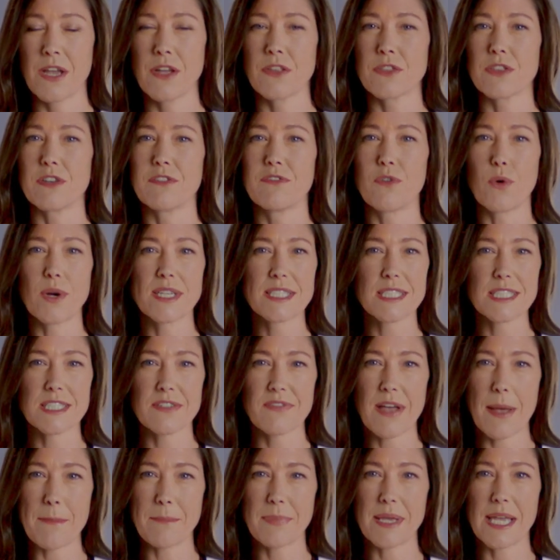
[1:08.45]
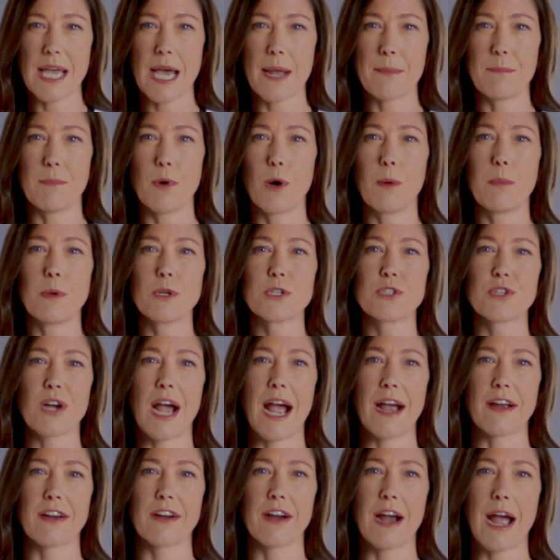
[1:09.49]
The Voices of MPN Mobile
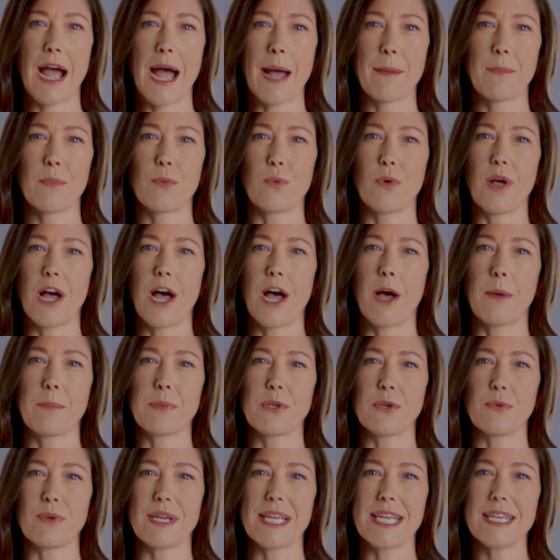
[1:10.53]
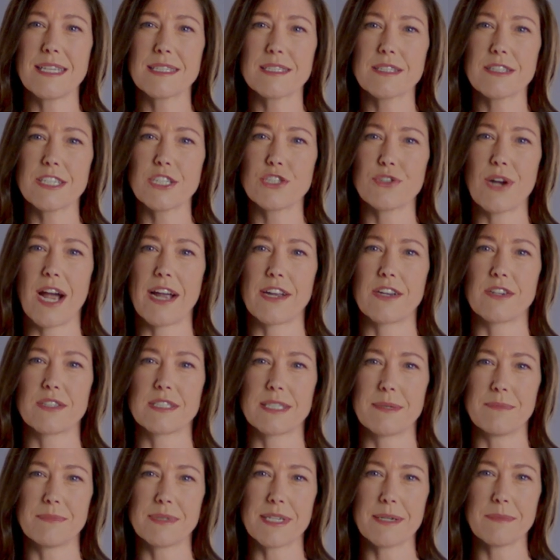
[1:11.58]
Tracker app will help you easily track your
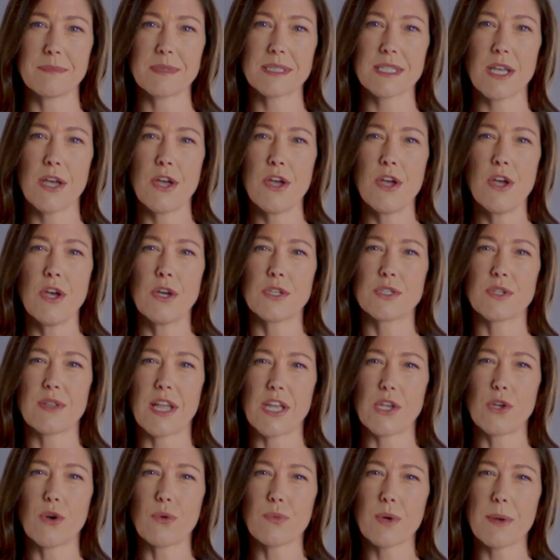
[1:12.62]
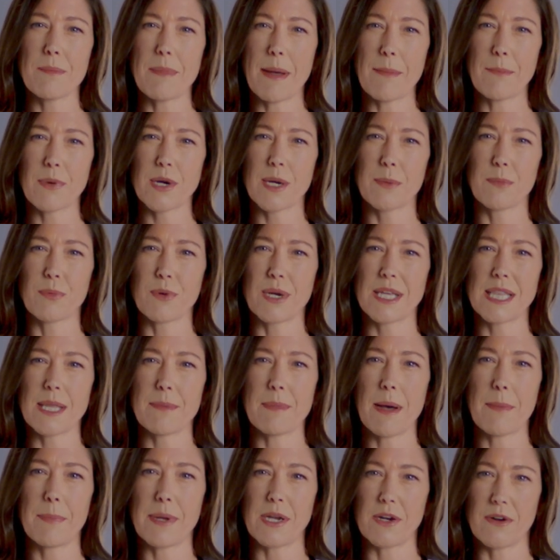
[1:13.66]
symptoms so that you'll remember to bring them
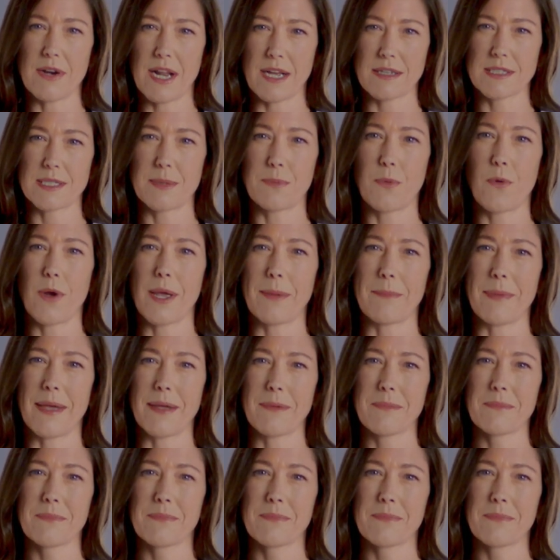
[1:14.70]
up at your next appointment.